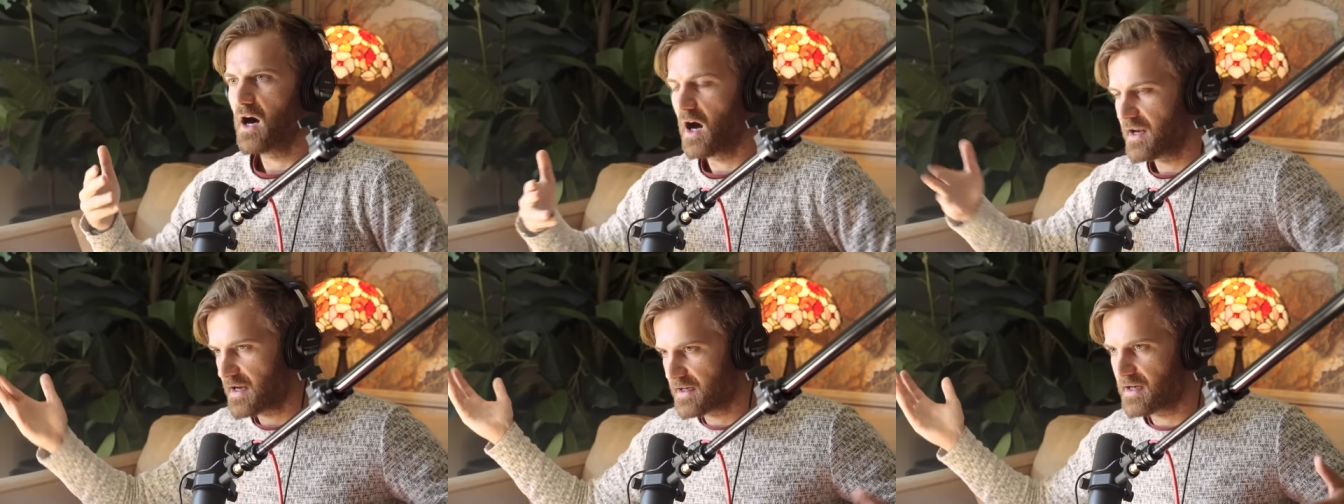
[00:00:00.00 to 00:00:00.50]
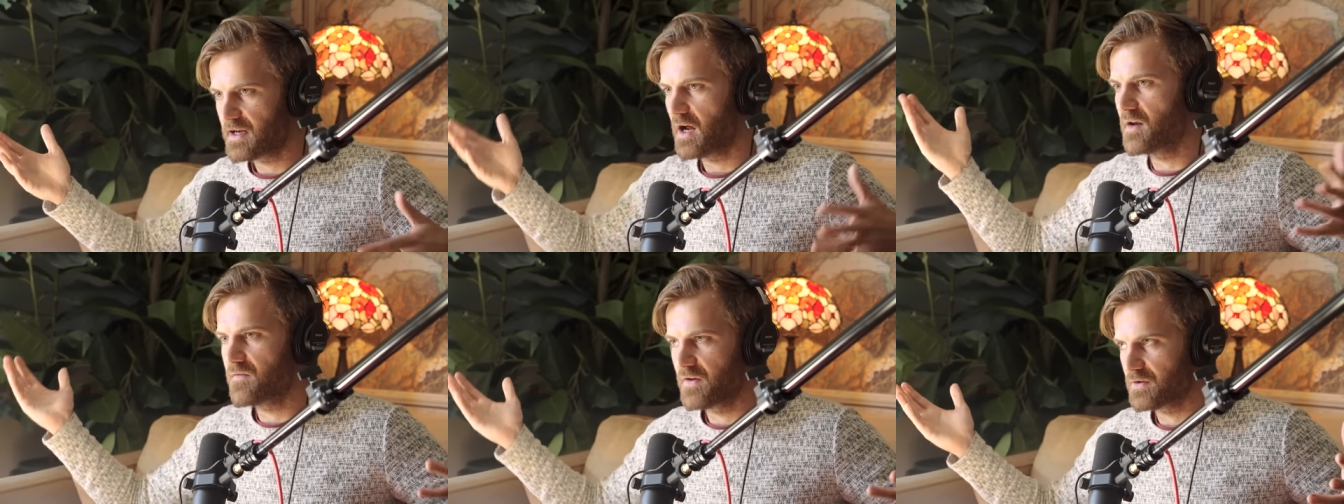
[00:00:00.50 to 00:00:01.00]
unedited,
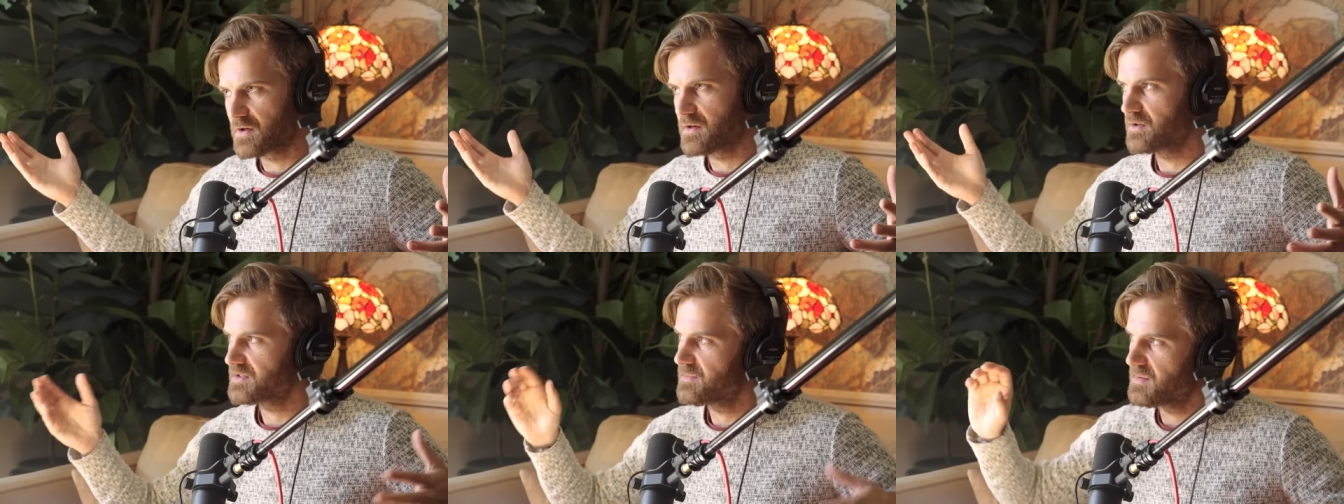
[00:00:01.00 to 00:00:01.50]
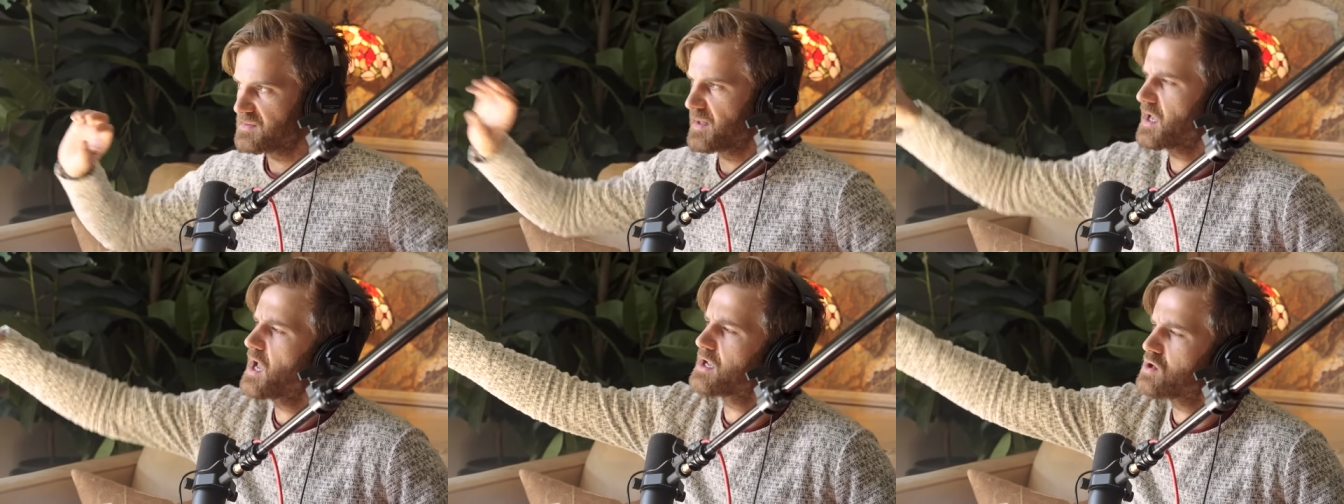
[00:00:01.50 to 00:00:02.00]
unfiltered. He'll sometimes be
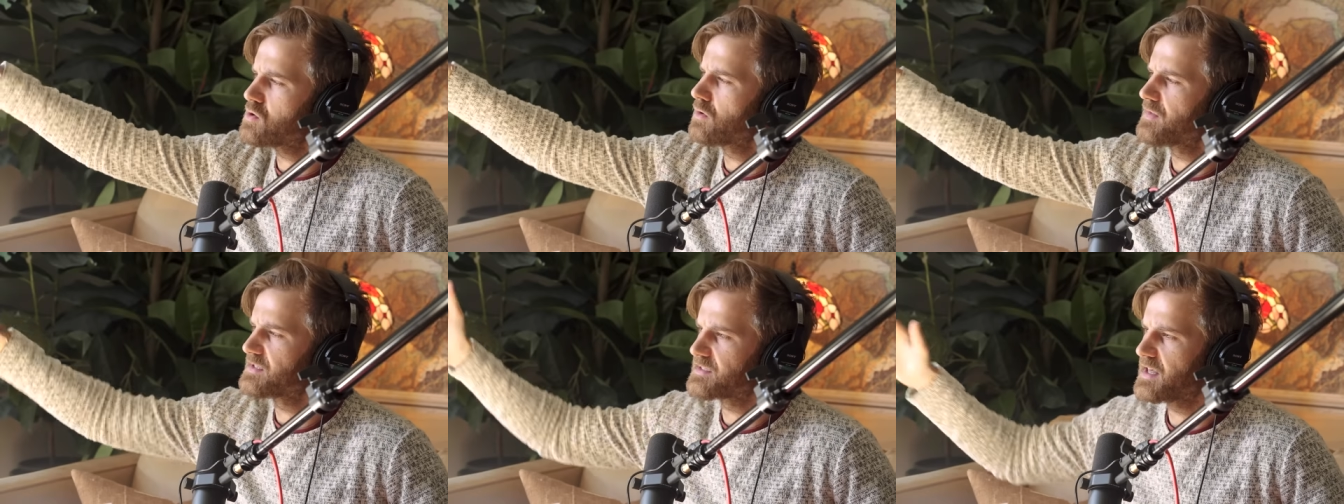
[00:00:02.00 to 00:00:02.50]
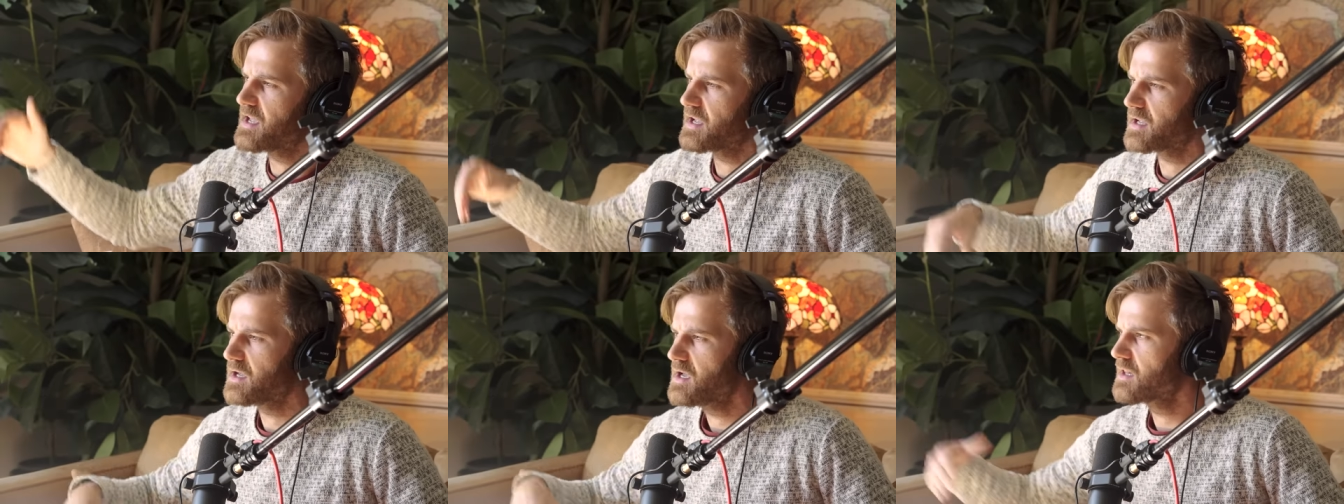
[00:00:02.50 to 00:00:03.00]
like, "Hey, Google this
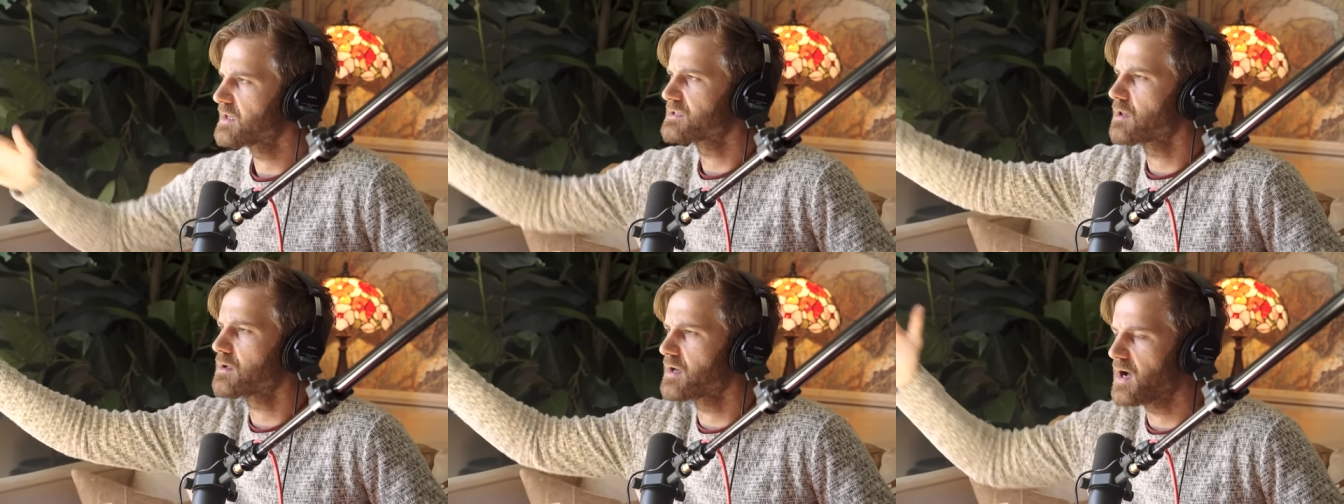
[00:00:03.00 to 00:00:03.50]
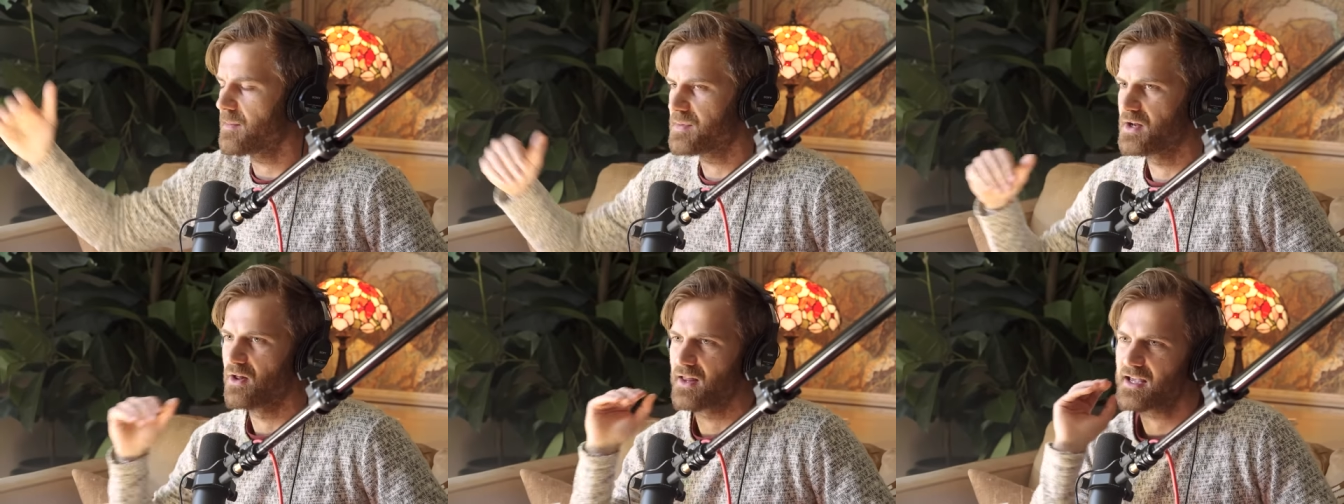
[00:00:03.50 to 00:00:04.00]
thing. Let's look it up."
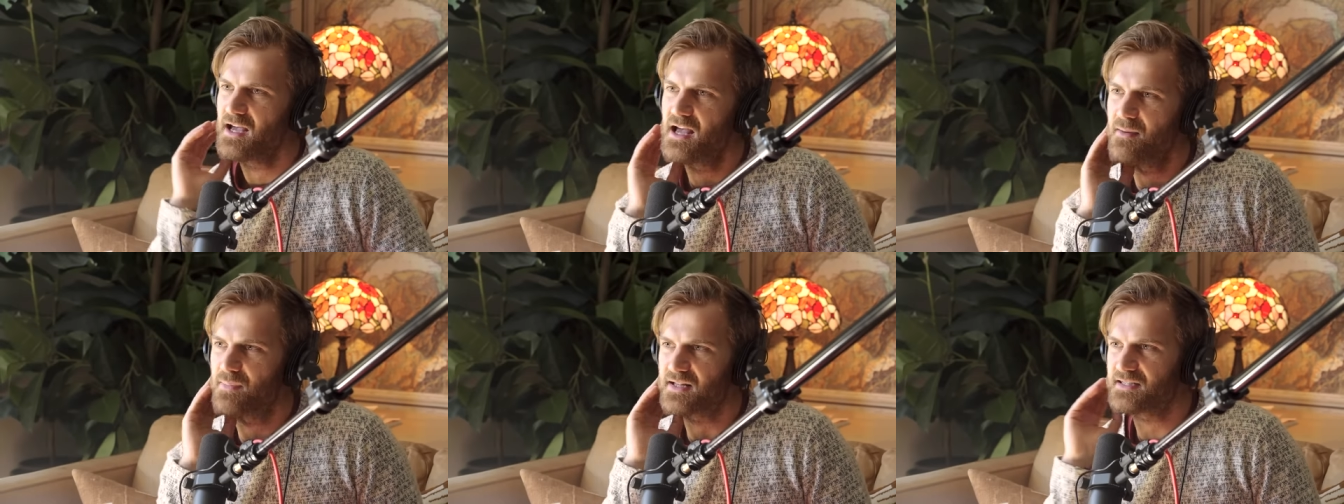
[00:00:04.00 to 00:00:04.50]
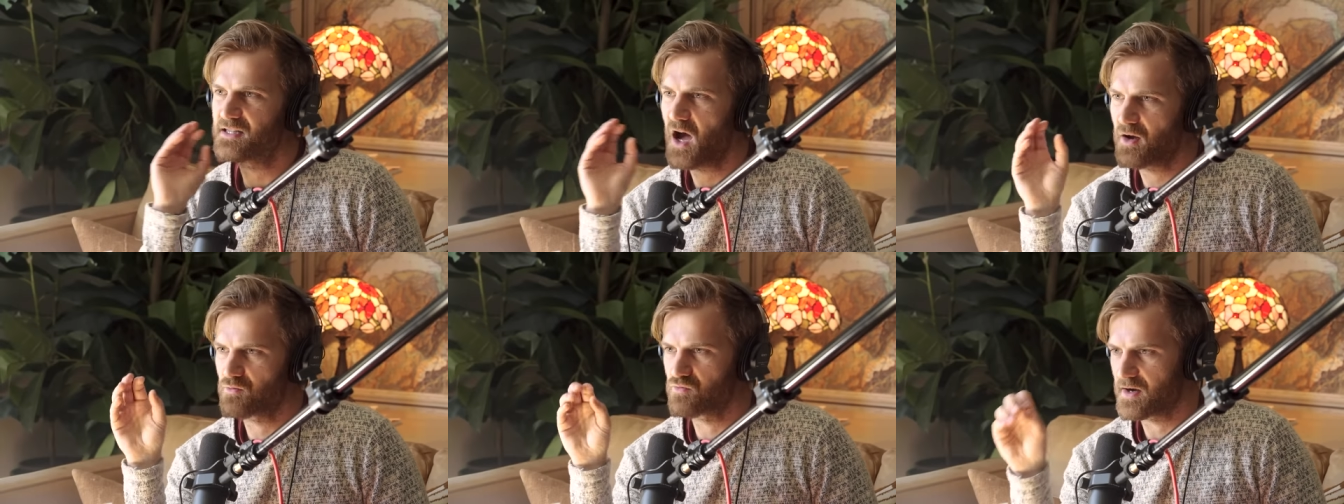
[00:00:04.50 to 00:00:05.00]
You know, like, but he's
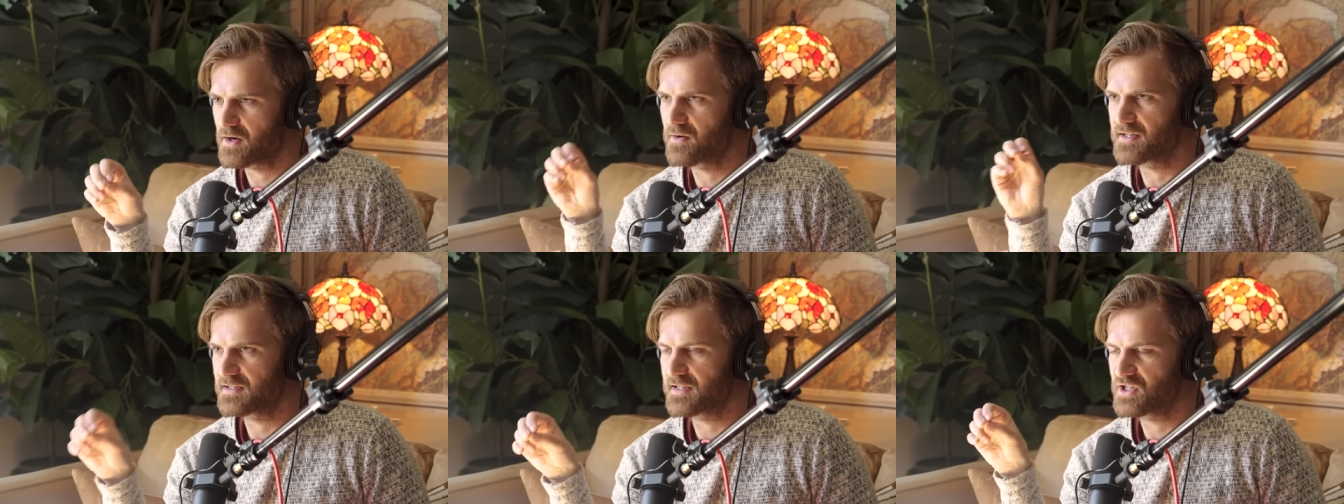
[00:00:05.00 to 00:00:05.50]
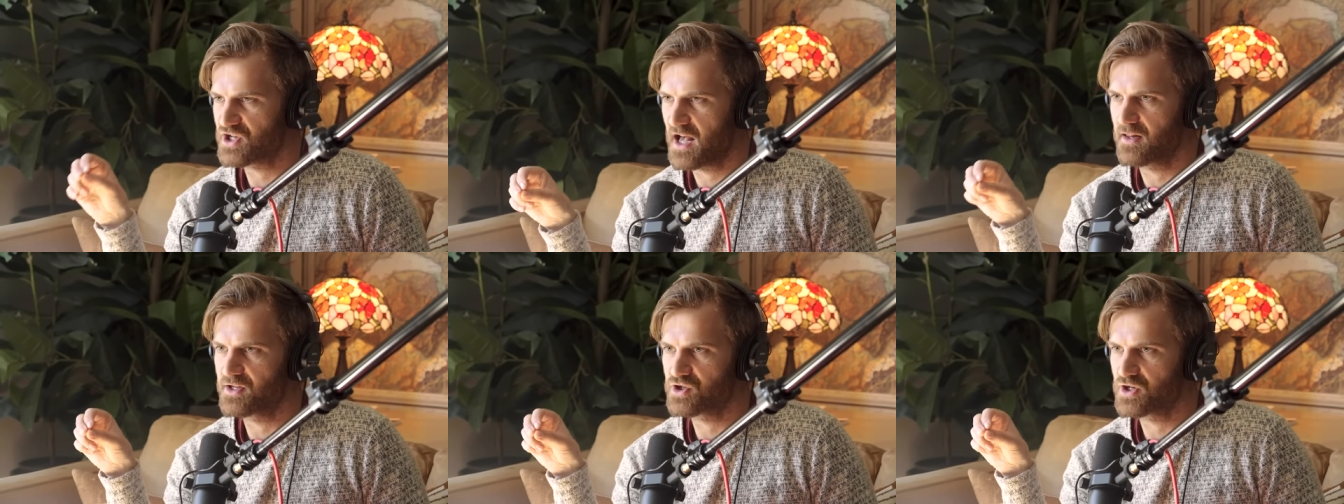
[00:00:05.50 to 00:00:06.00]
not rigorously
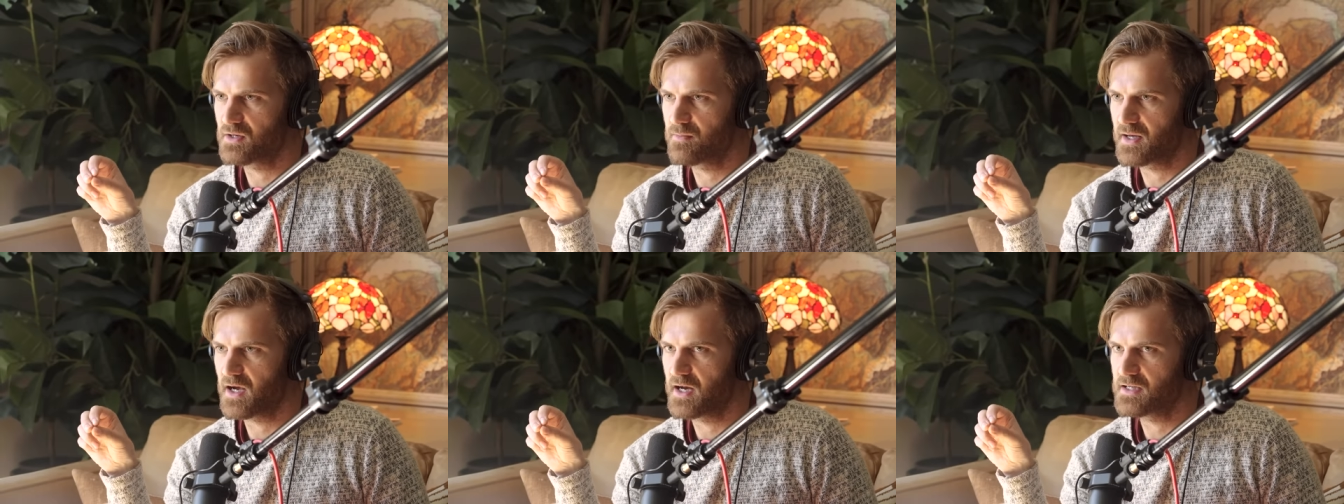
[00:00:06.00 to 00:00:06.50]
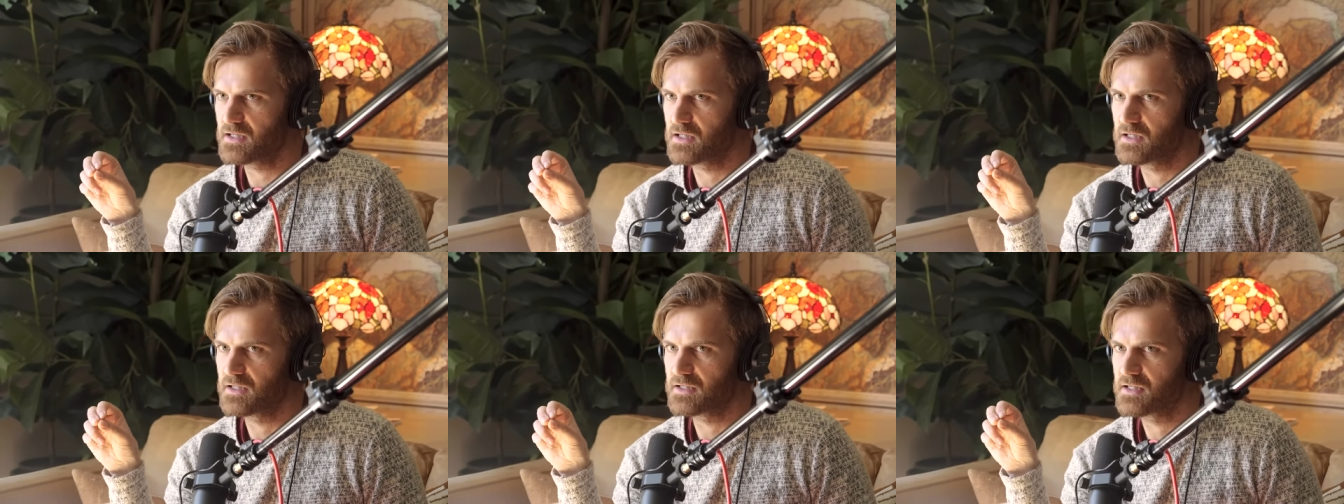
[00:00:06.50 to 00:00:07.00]
challenging big
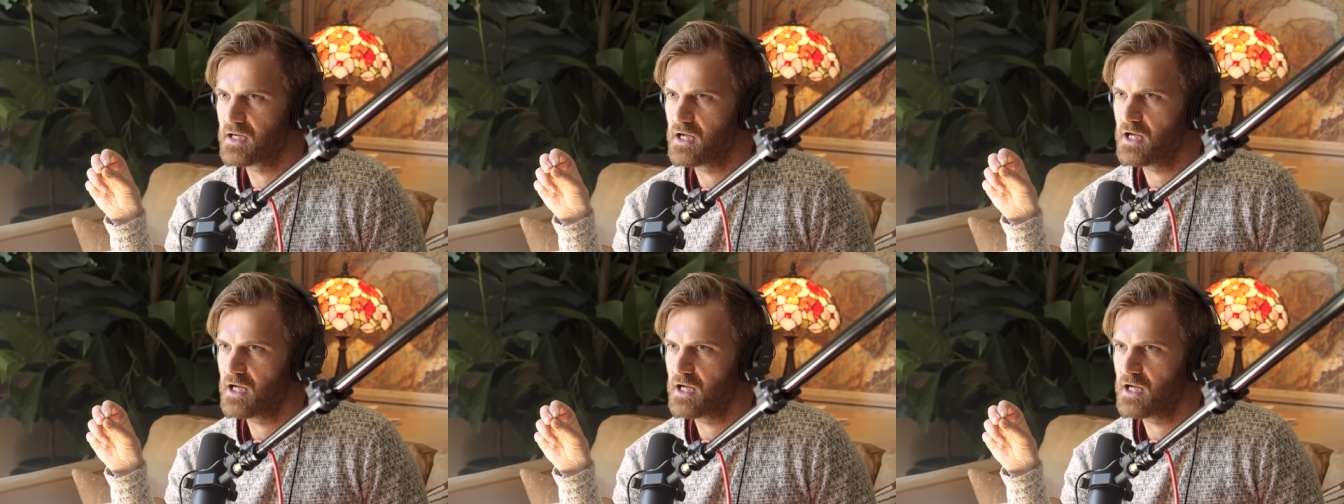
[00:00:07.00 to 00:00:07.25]
ideas.